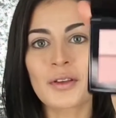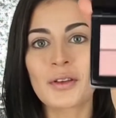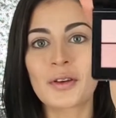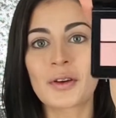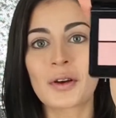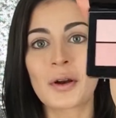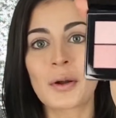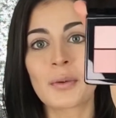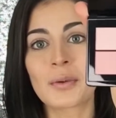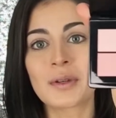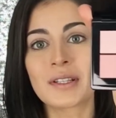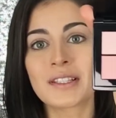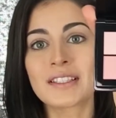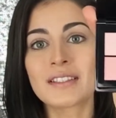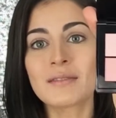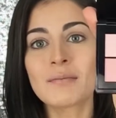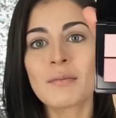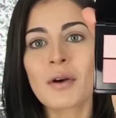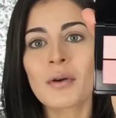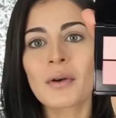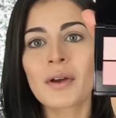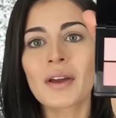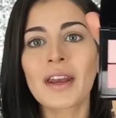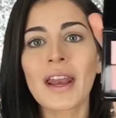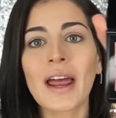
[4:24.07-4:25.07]
You could always
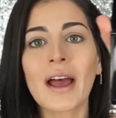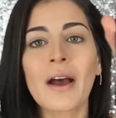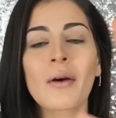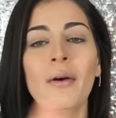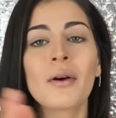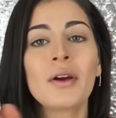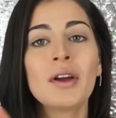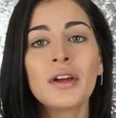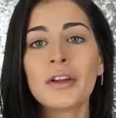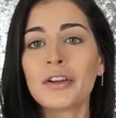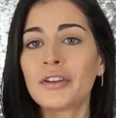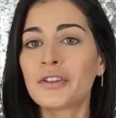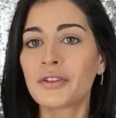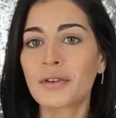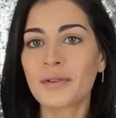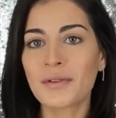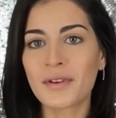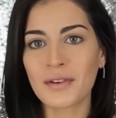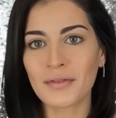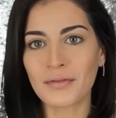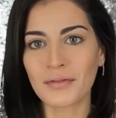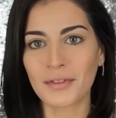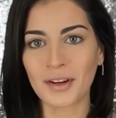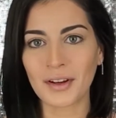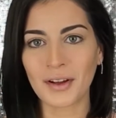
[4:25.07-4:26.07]
smoke it out, do
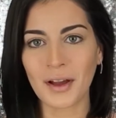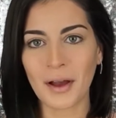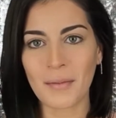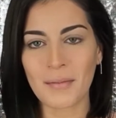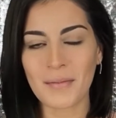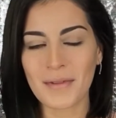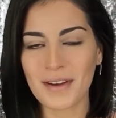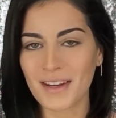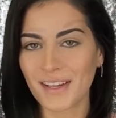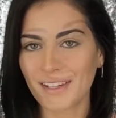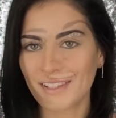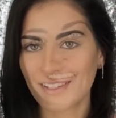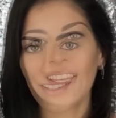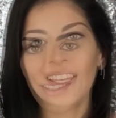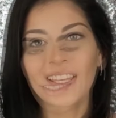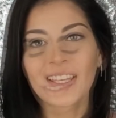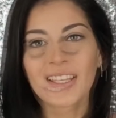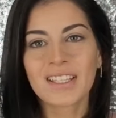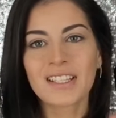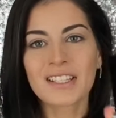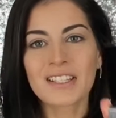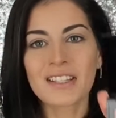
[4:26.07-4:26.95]
different combinations.